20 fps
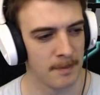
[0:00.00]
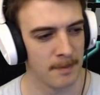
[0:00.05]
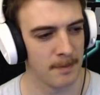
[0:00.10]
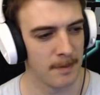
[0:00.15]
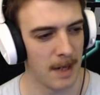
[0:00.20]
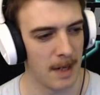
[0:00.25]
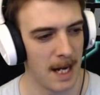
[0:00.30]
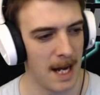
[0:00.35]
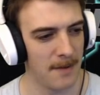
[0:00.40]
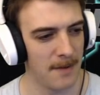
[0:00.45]

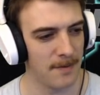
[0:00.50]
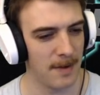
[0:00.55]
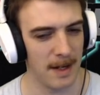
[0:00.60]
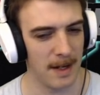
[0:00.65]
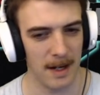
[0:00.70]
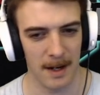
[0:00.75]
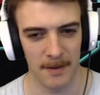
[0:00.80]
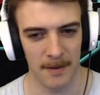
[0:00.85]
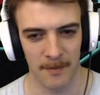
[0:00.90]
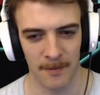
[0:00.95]
I have
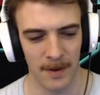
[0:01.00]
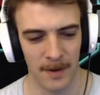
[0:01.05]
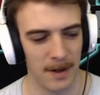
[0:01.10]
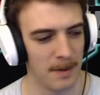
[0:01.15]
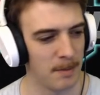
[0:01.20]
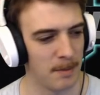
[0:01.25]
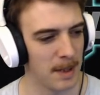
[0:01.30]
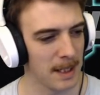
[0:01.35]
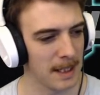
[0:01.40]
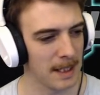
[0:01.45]
a very
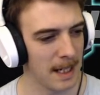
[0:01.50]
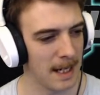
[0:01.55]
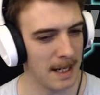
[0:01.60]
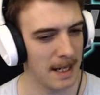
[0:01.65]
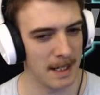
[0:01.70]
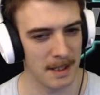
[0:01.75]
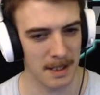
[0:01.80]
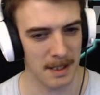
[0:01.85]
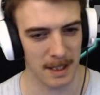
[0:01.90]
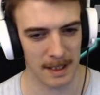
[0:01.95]
big
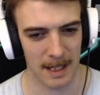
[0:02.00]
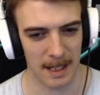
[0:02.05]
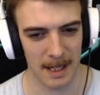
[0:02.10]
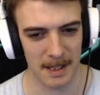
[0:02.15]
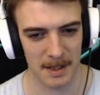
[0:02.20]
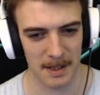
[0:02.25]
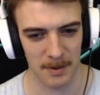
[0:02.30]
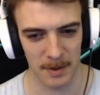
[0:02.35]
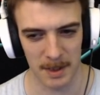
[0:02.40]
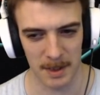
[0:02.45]
hand. I
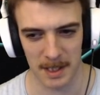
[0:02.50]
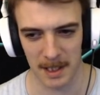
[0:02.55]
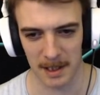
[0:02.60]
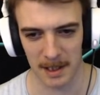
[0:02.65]
cancel the deal